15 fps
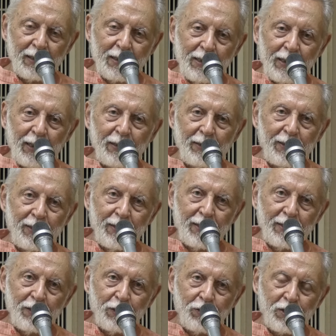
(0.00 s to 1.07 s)
it
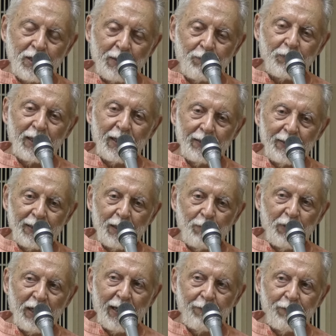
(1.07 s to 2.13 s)
returned to some ethical
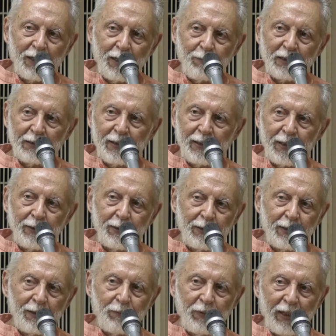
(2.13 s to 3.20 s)
behavior, but that
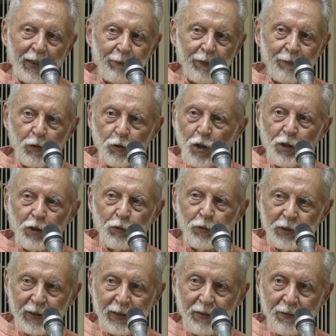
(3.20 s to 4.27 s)
ethical behavior was not
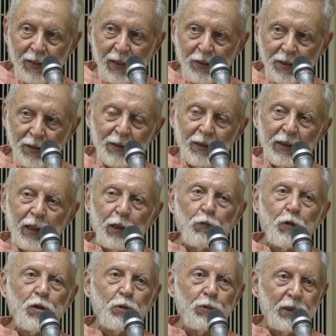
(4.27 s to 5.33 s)
rooted in religion, it
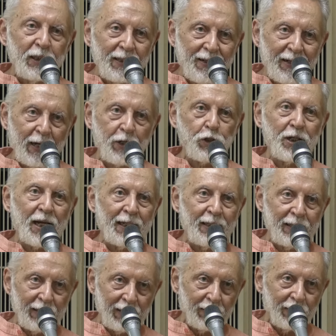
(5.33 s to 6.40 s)
was rooted in
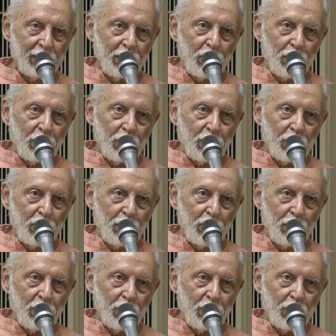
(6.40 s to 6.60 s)
rationality.